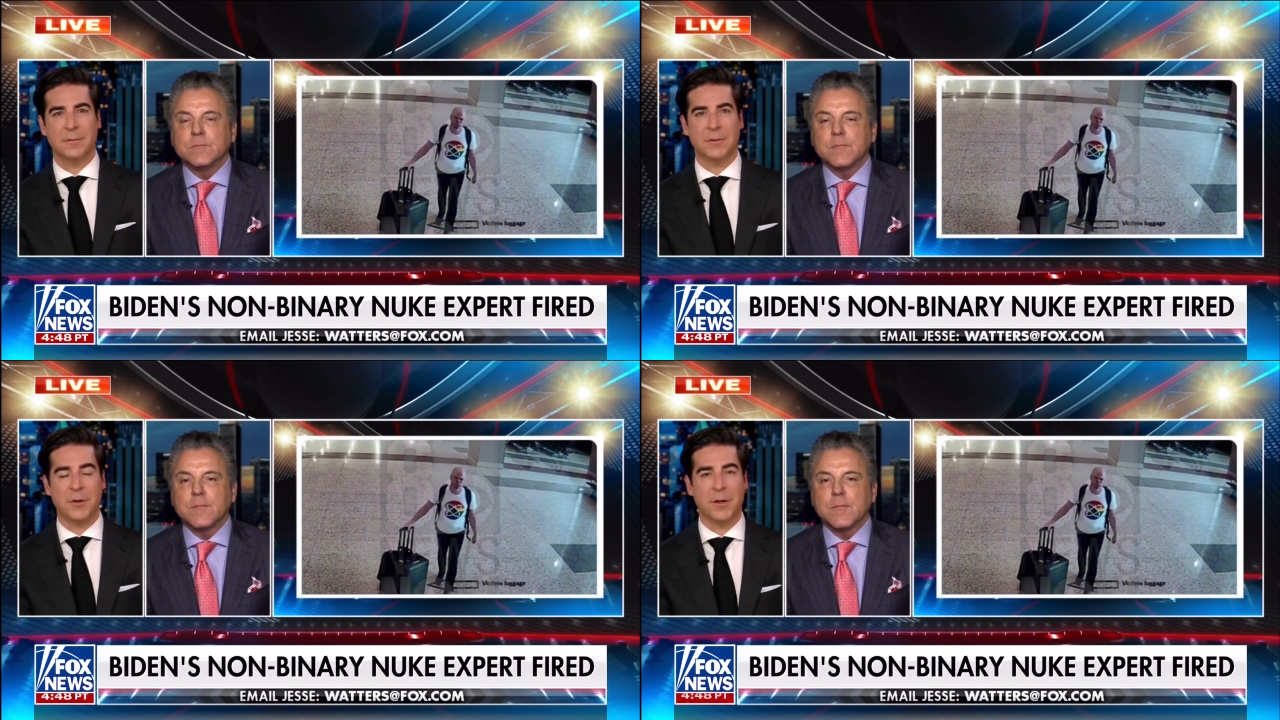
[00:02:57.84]

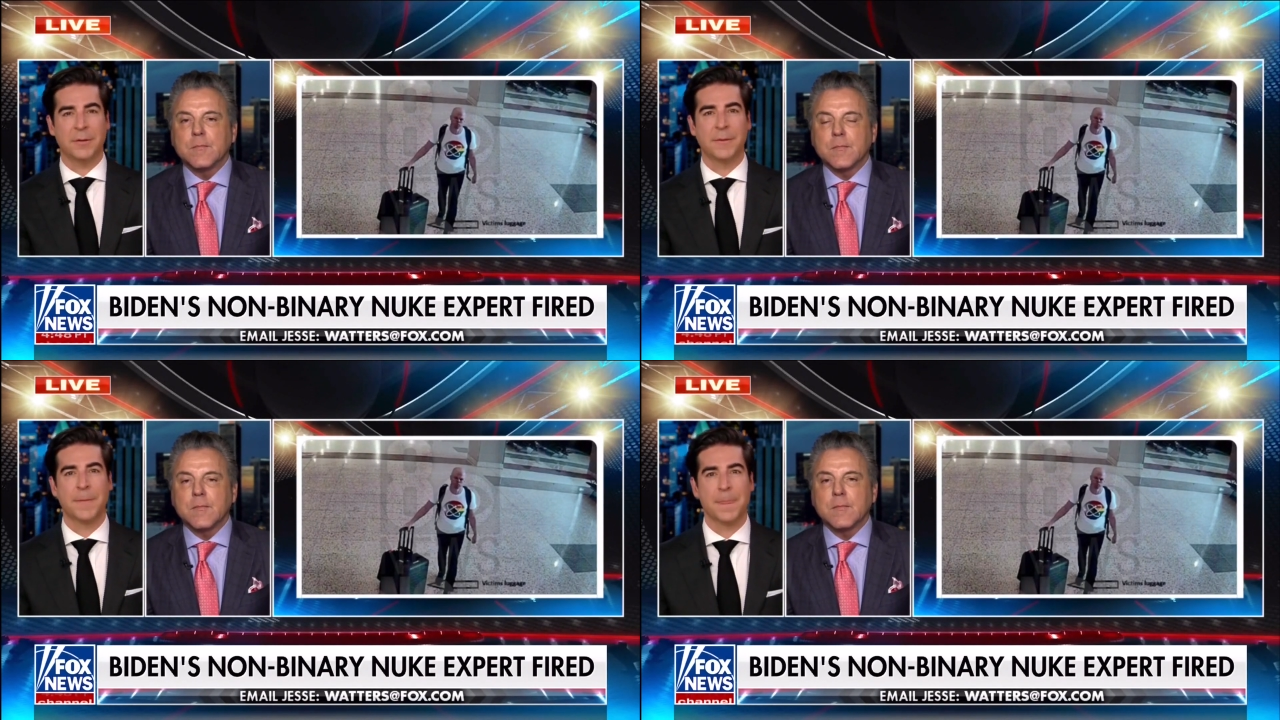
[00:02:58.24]
Speaker 1: Sorry.
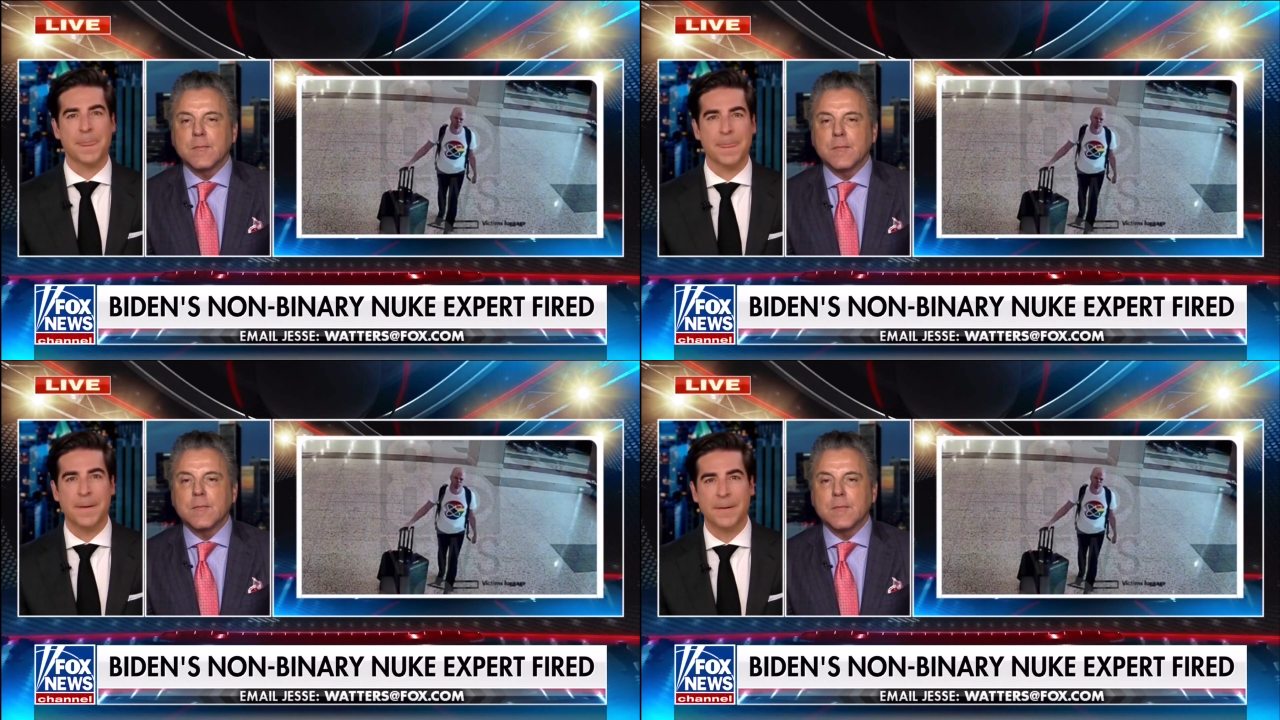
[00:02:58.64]

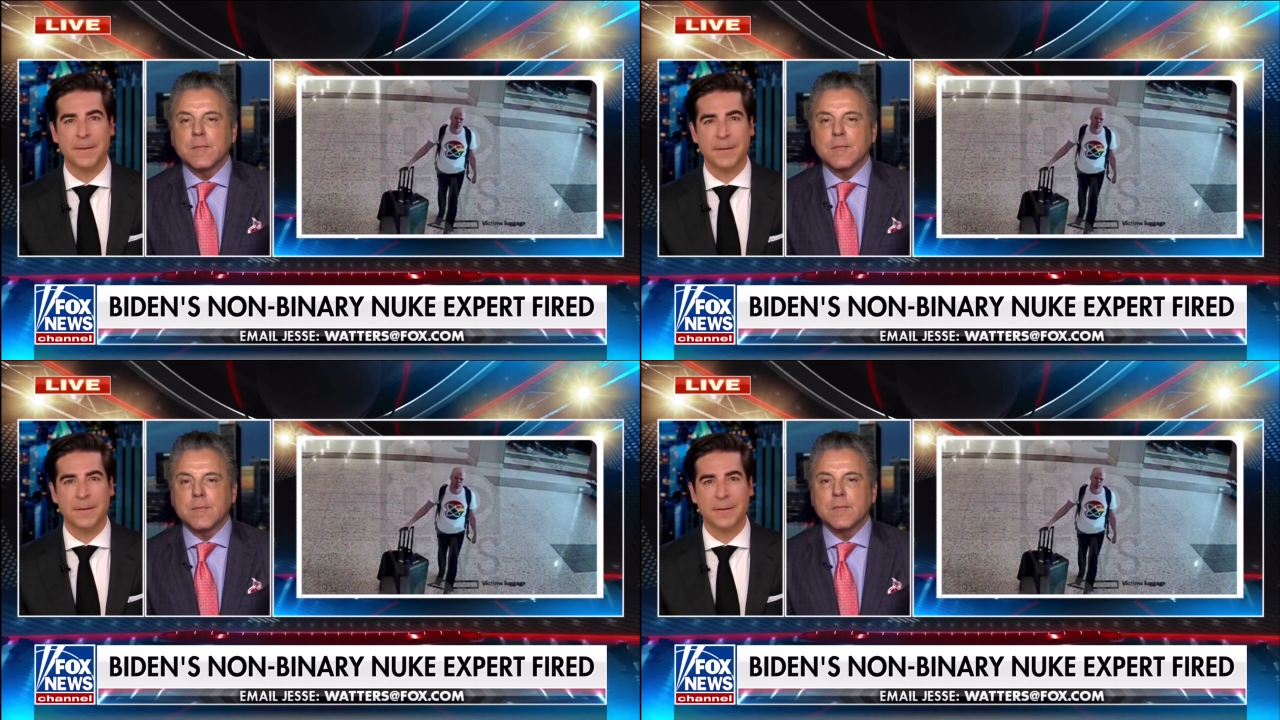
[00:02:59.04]

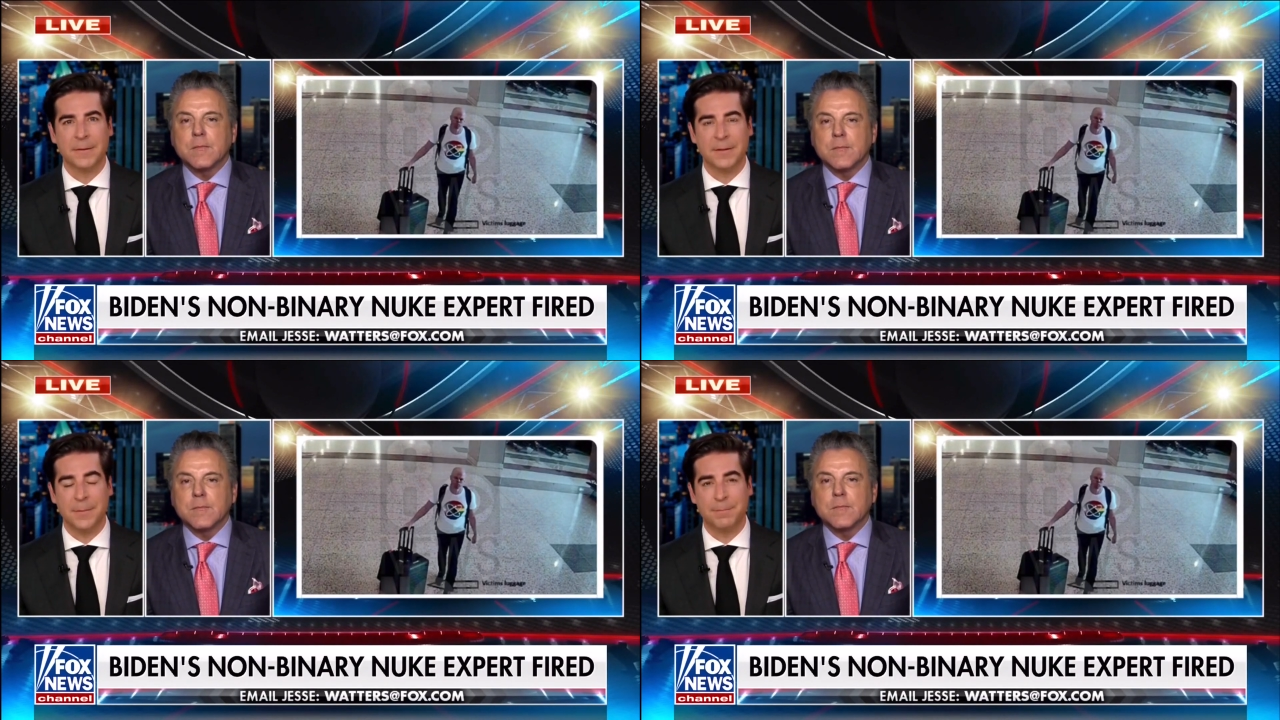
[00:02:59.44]

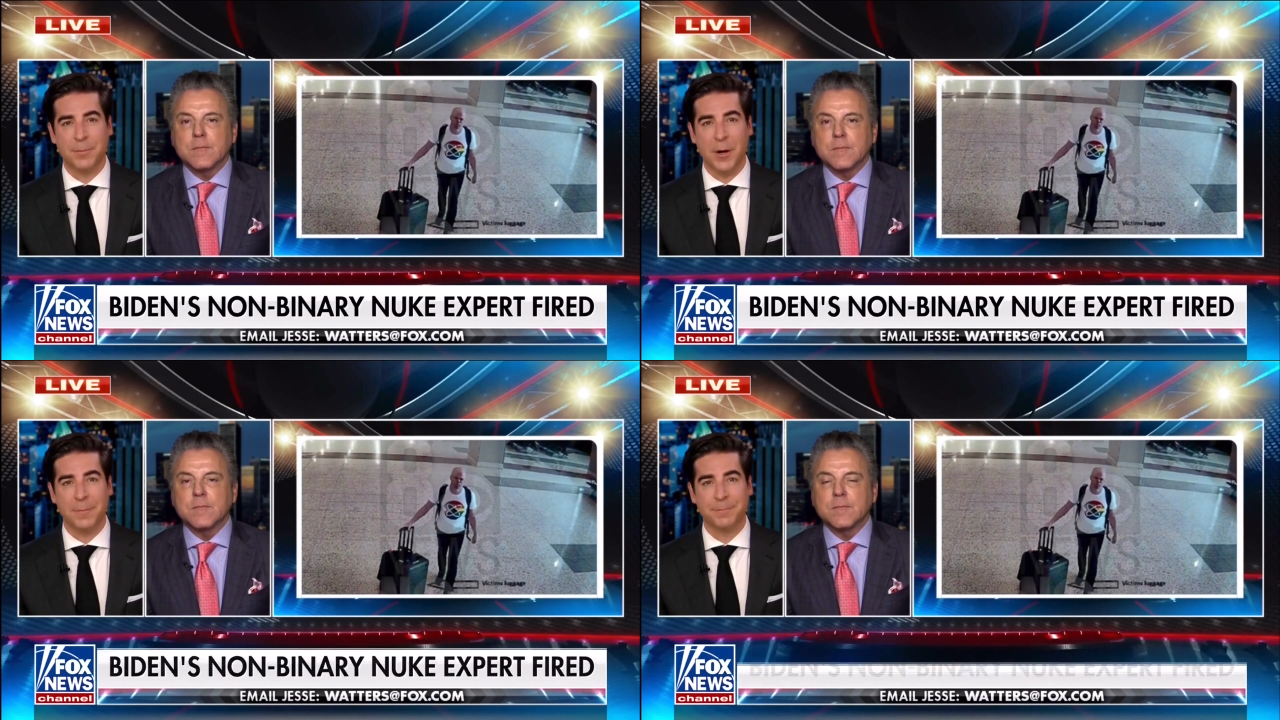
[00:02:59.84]
See you,
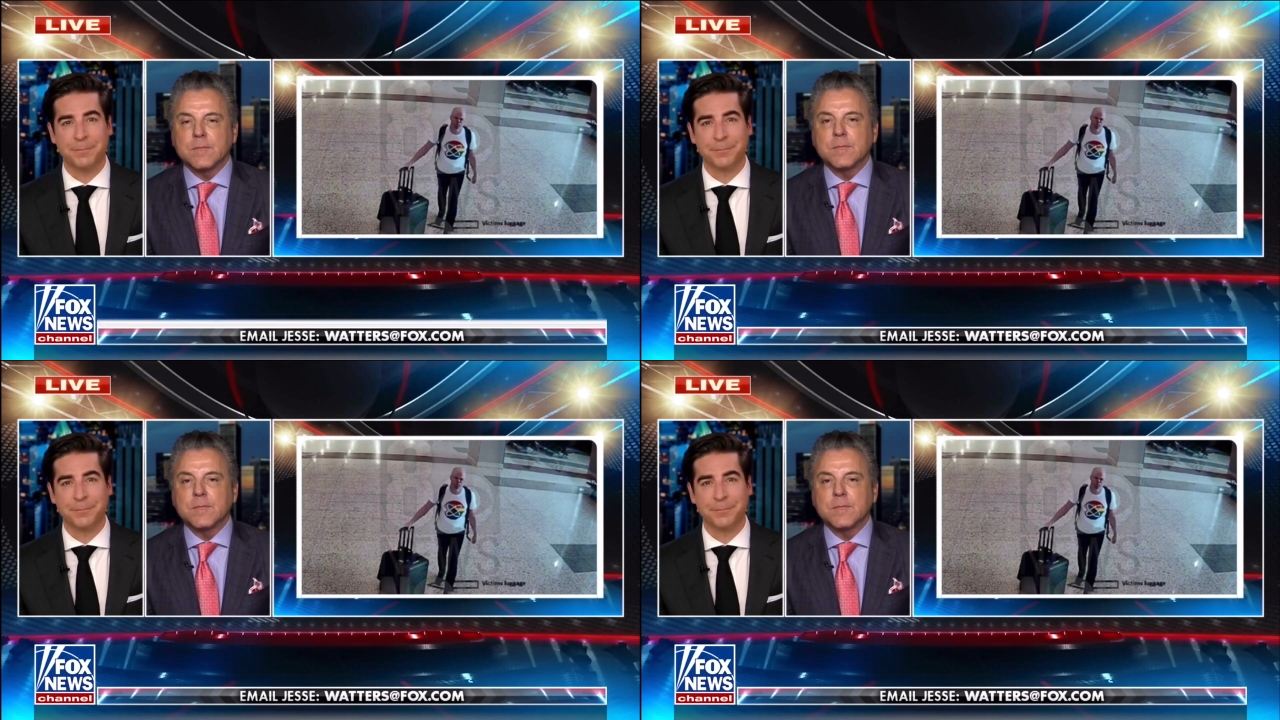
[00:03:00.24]
Brian.